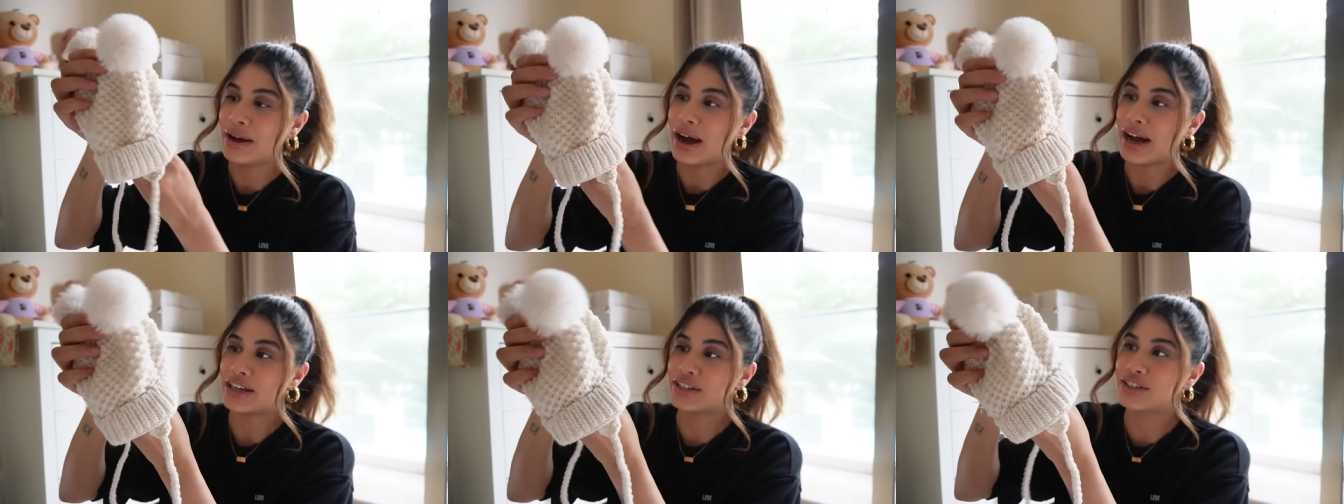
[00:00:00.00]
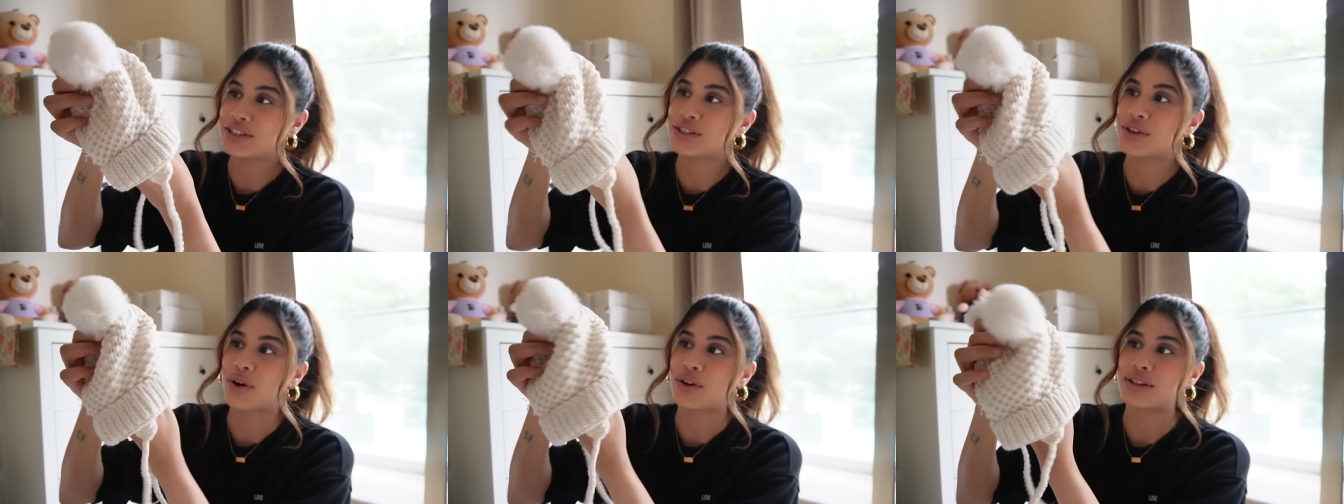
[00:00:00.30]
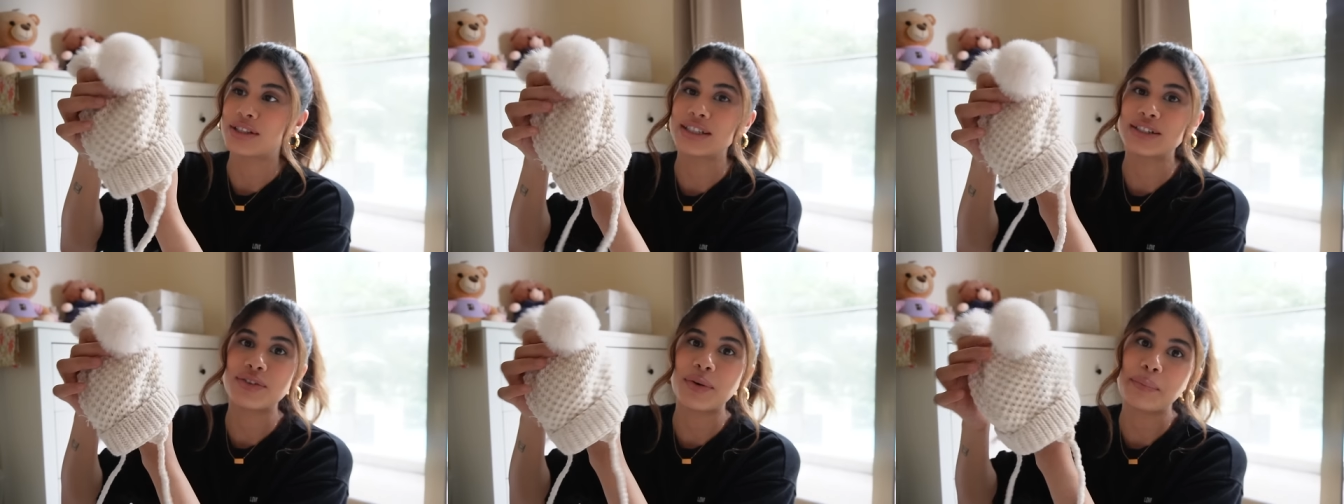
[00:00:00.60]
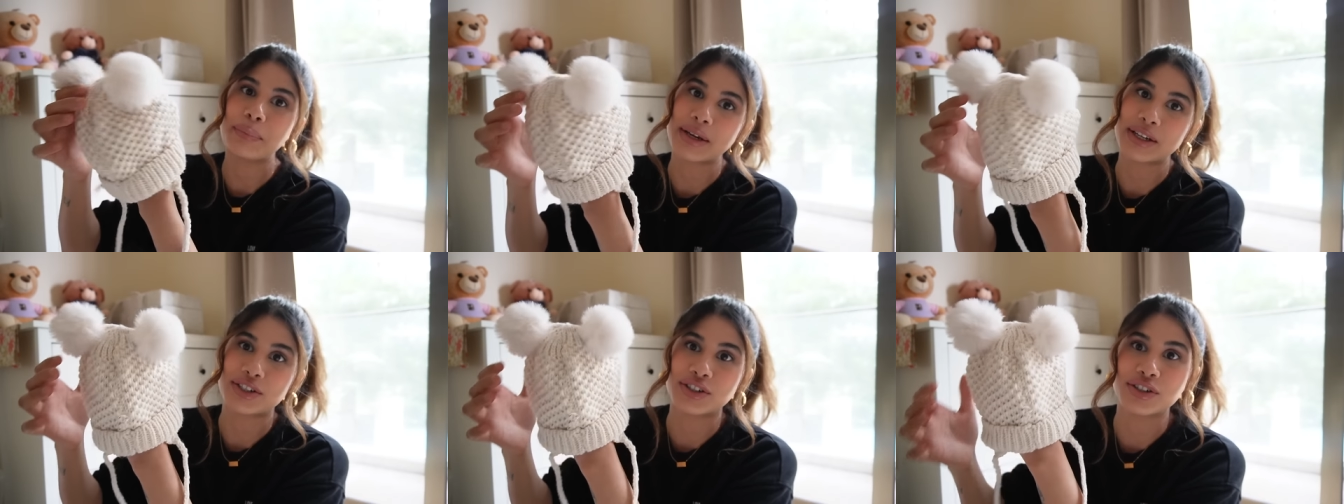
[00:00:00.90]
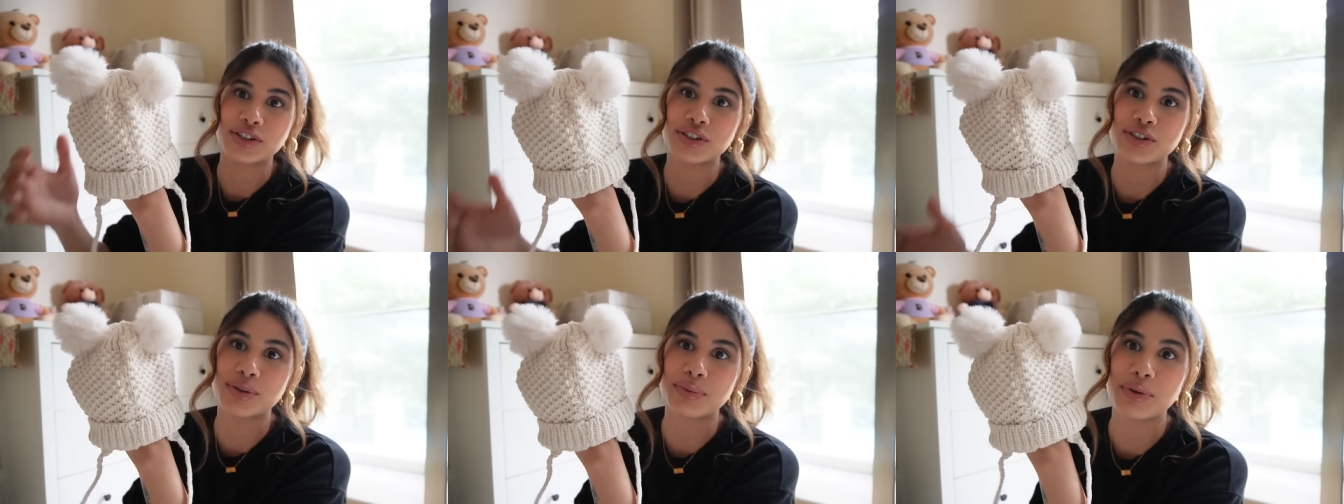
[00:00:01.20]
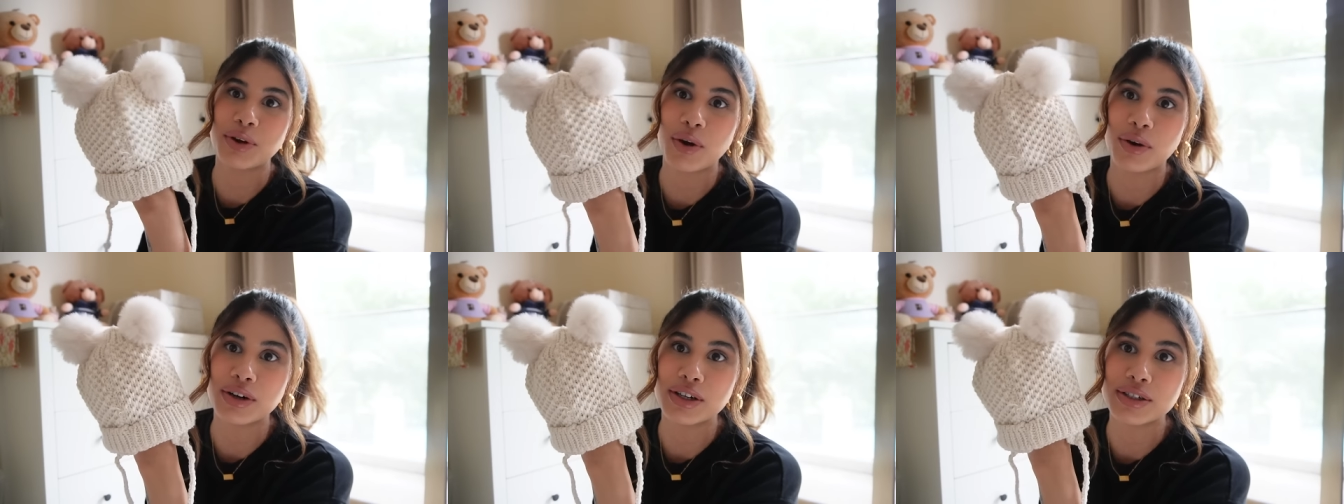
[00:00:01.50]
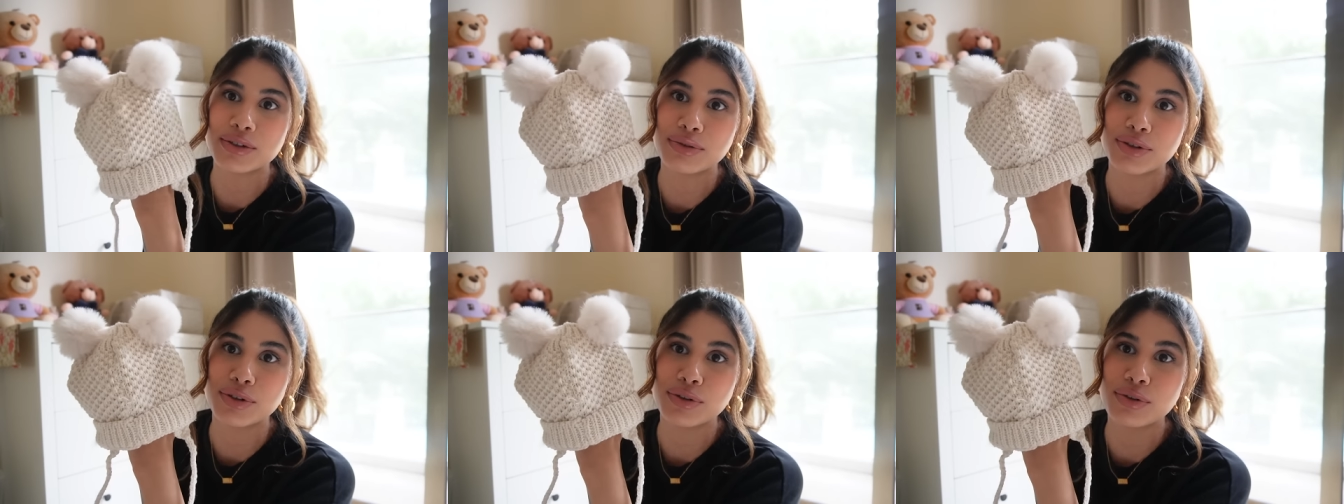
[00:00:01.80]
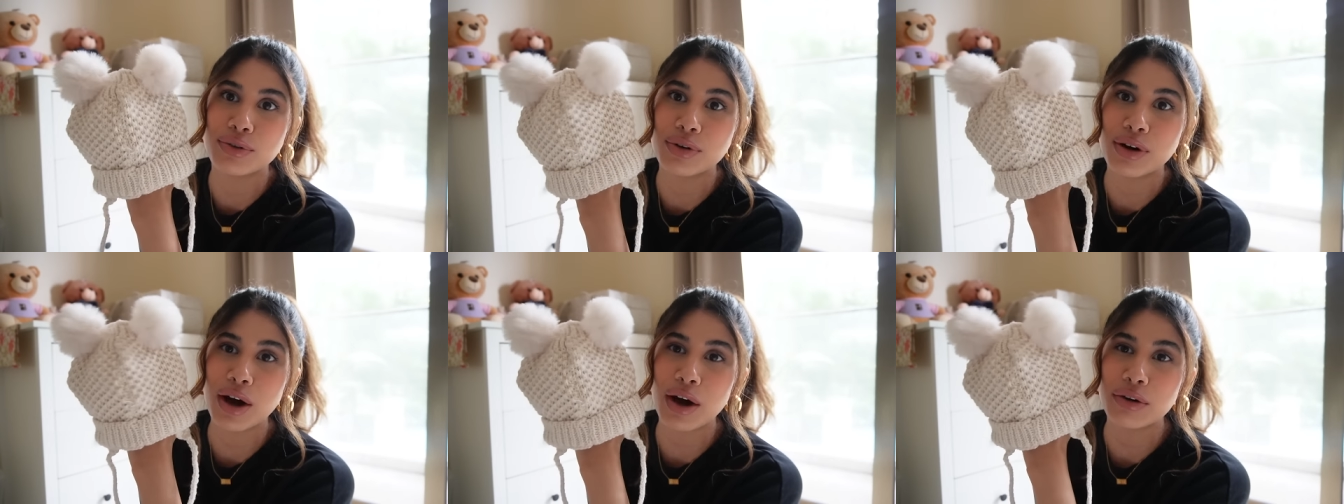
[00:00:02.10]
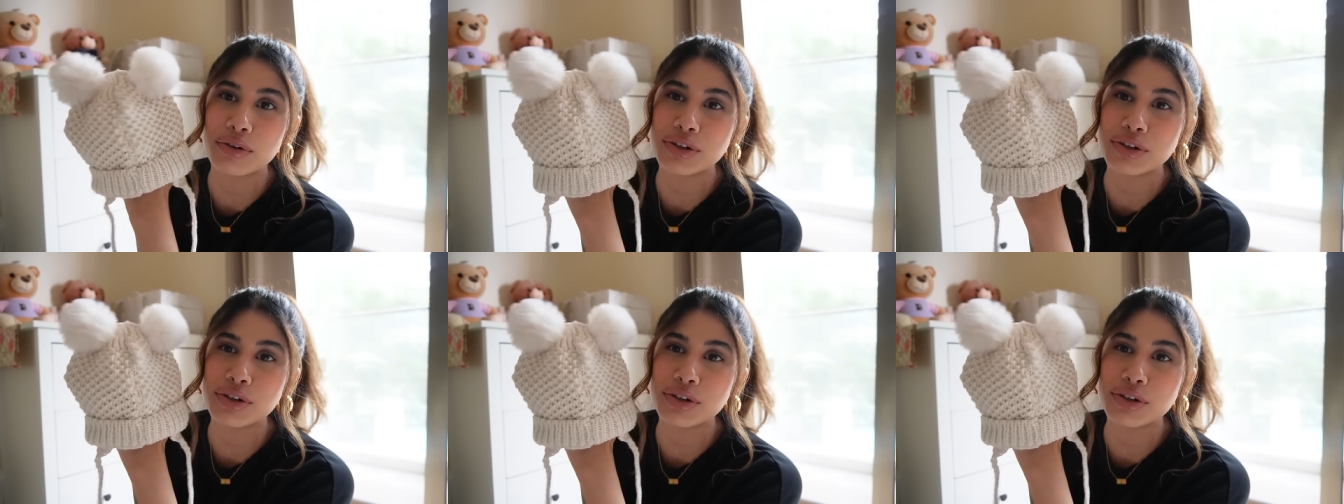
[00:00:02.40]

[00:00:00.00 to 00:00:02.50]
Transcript: I just got this for pictures to be honest with you. Look how